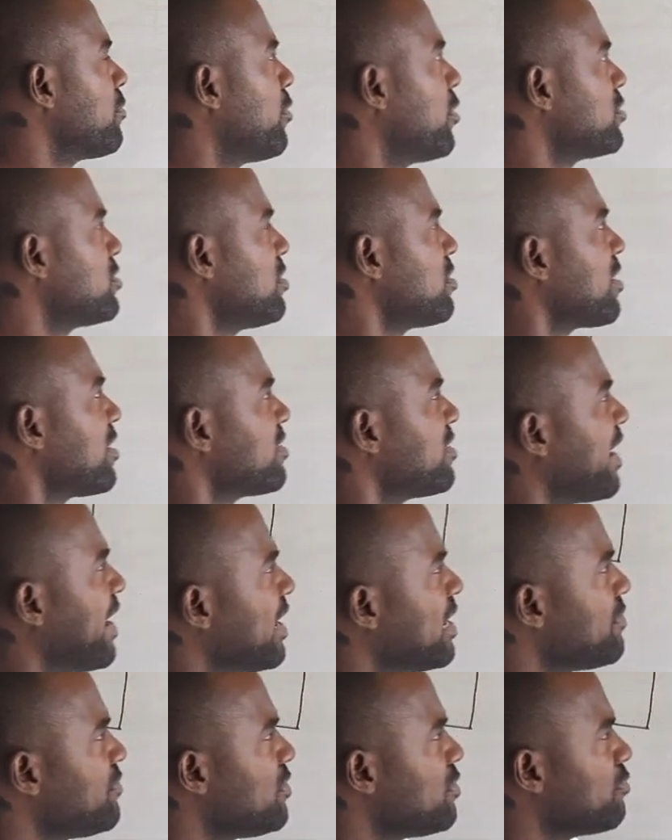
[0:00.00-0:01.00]
want to look at the
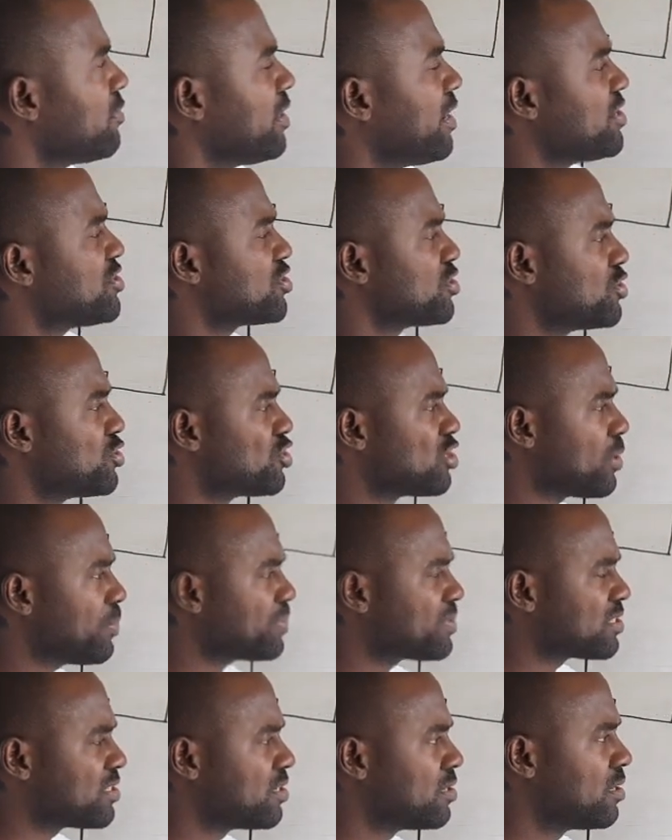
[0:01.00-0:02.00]
IV
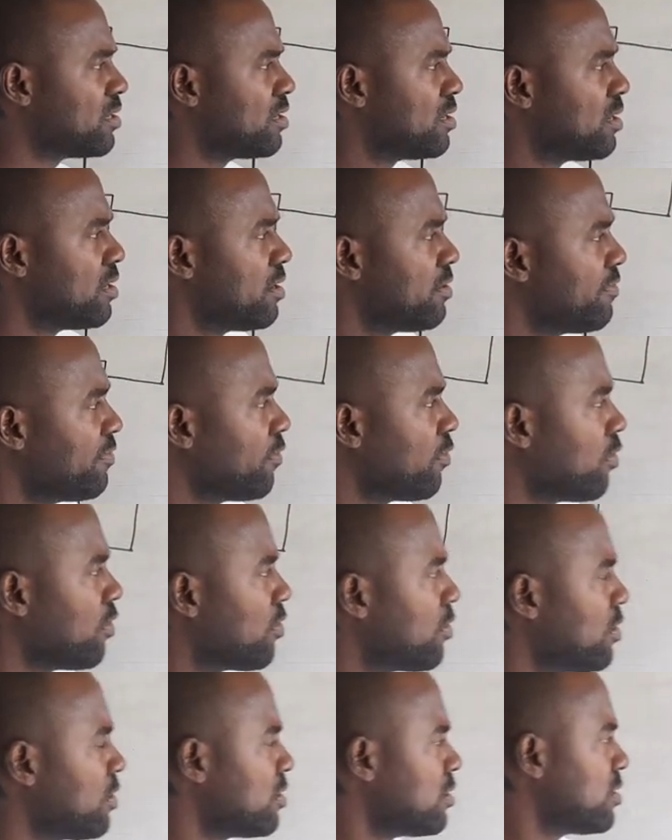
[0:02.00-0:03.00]
relationships
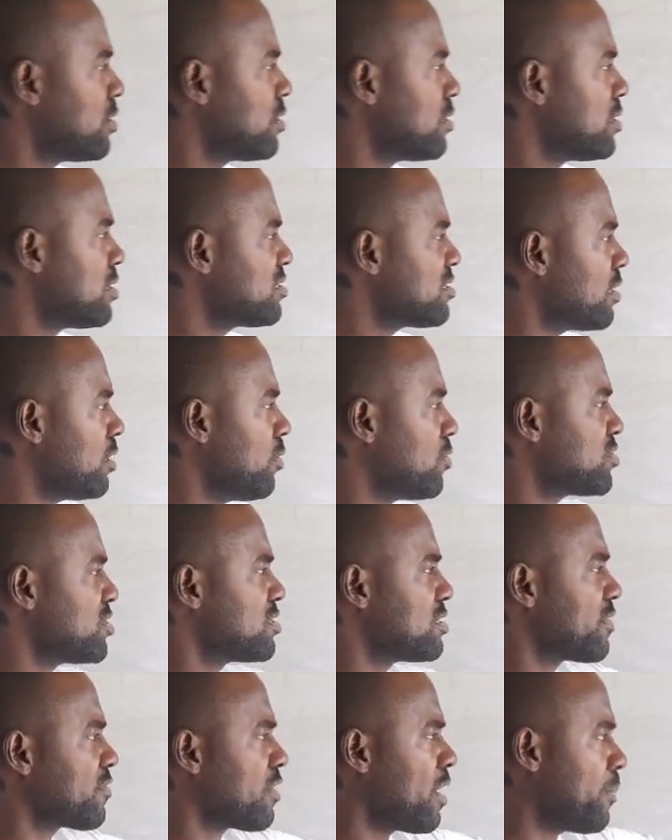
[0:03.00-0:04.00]
for
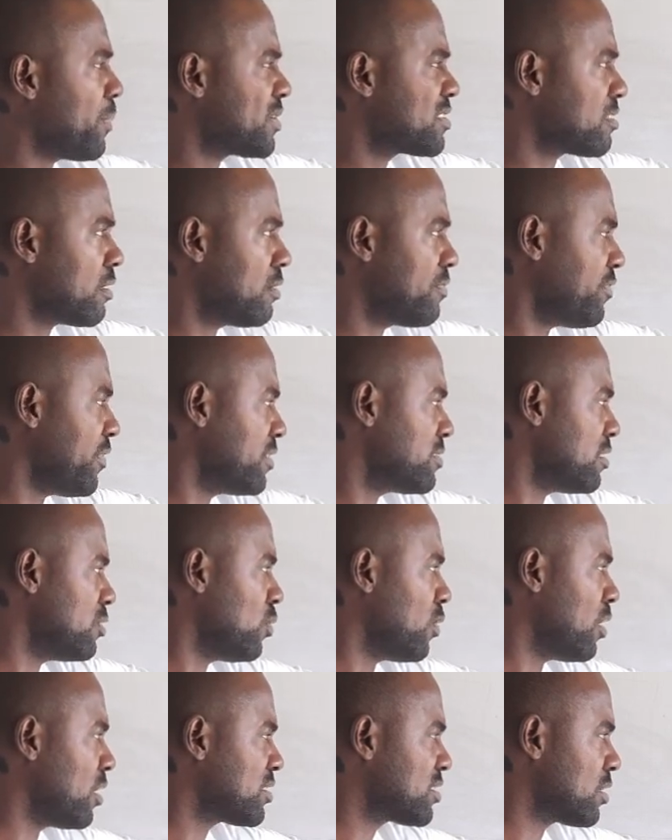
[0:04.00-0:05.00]
solutions of copper sulfate in
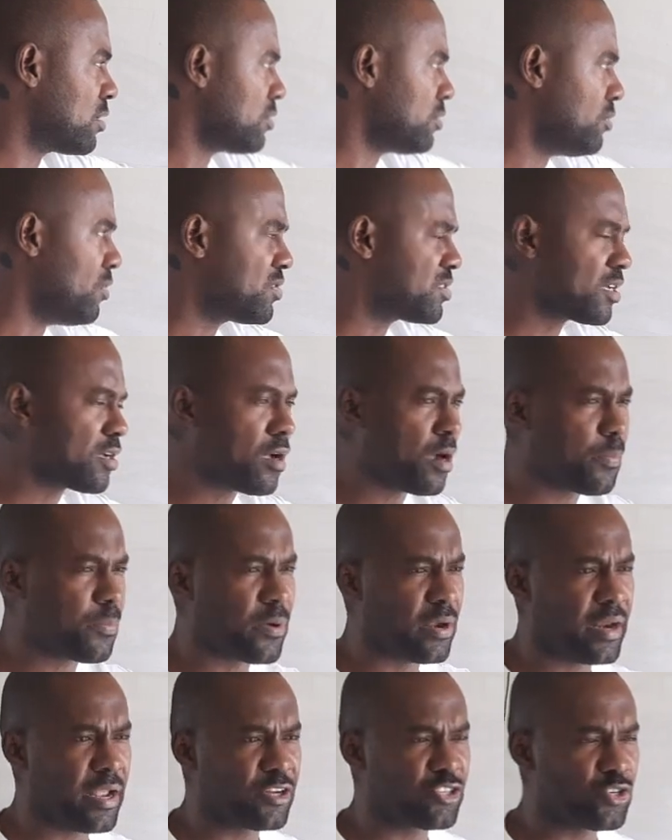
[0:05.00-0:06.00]
water using
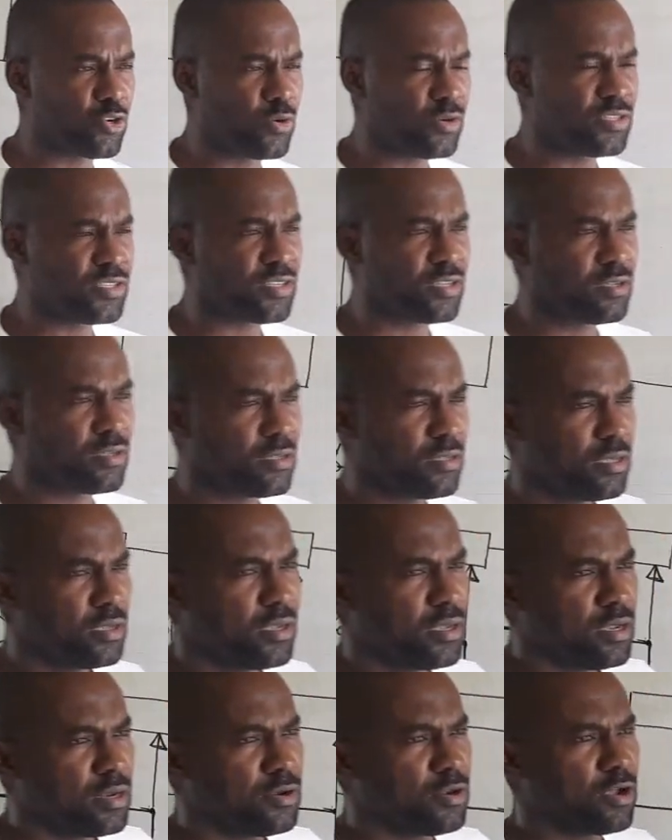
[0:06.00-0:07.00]
copper electrodes.
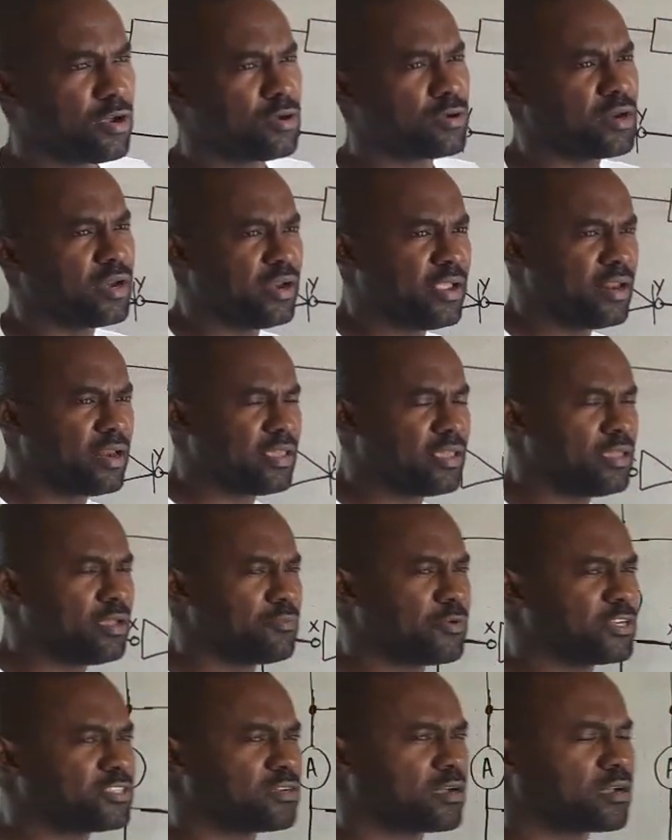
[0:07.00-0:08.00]
Now, clearly,
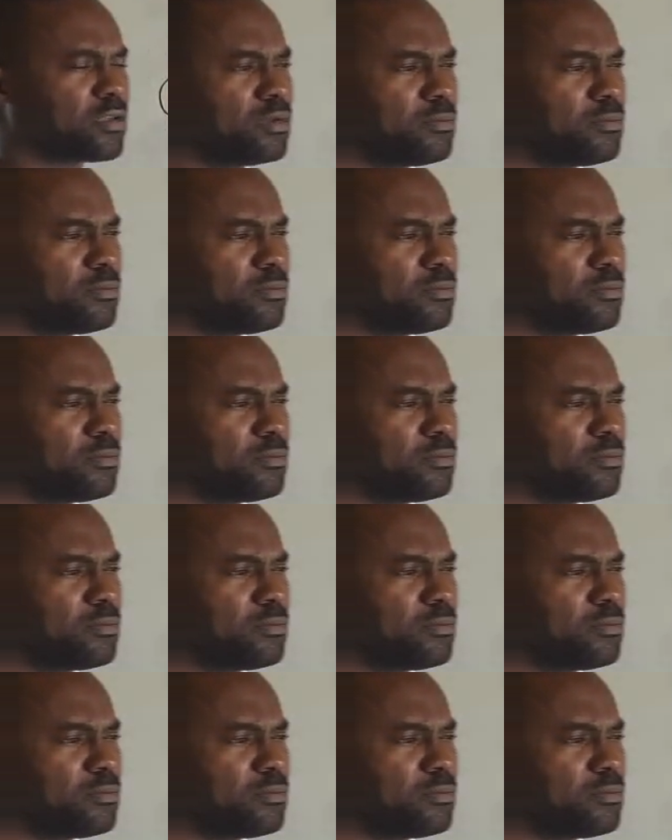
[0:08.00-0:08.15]
we're talking